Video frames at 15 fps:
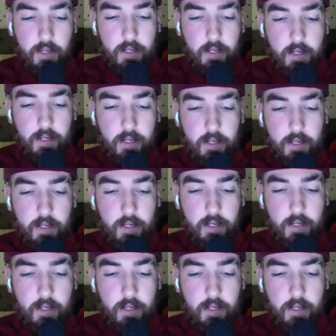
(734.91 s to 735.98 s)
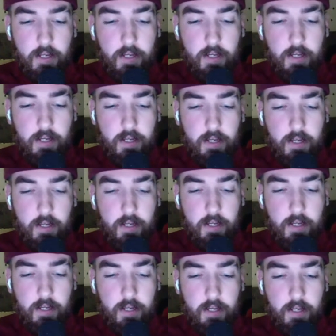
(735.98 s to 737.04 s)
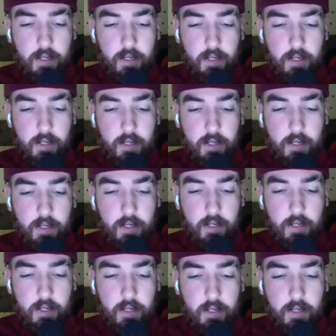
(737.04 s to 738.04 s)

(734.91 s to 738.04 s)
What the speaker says: probably a really easy way to earn your money.